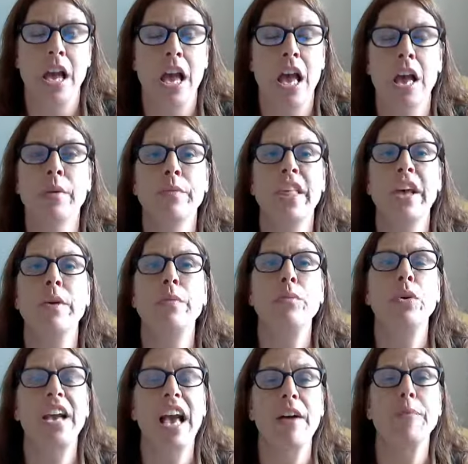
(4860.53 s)
And then
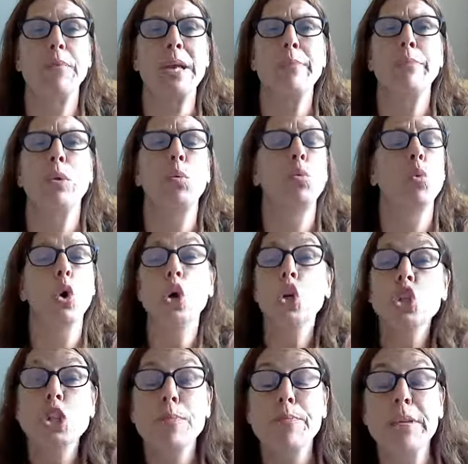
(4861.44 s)
we have people
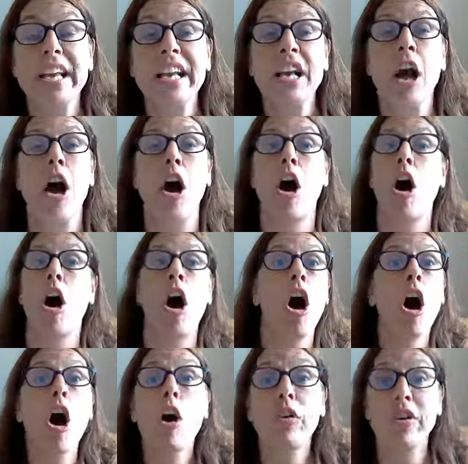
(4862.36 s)
worshiping all